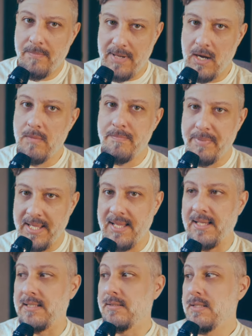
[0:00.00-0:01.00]
about
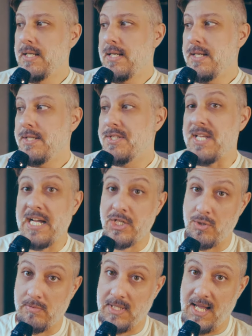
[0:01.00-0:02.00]
being
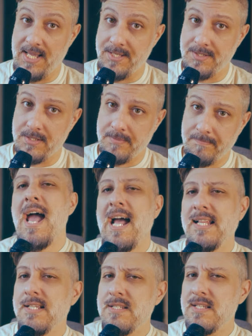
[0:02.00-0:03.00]
sexualized.
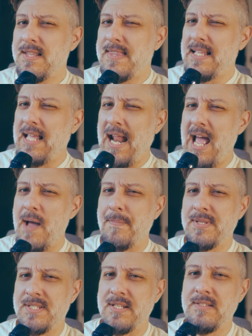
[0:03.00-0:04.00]
And this is a thing that
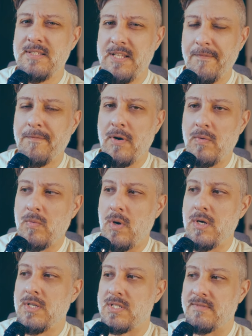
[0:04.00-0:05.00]
happens in different
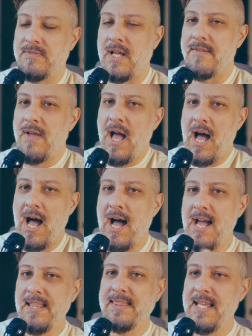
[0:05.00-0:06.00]
rungs of life.
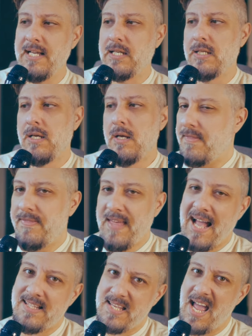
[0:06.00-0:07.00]
I think
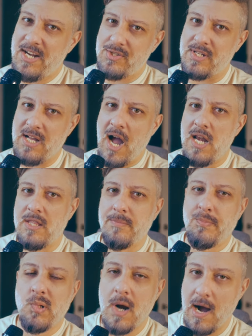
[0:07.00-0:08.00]
that's actually kind of the
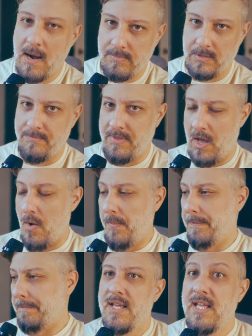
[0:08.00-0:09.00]
problem though.
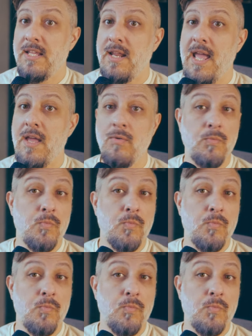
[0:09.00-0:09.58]
In a,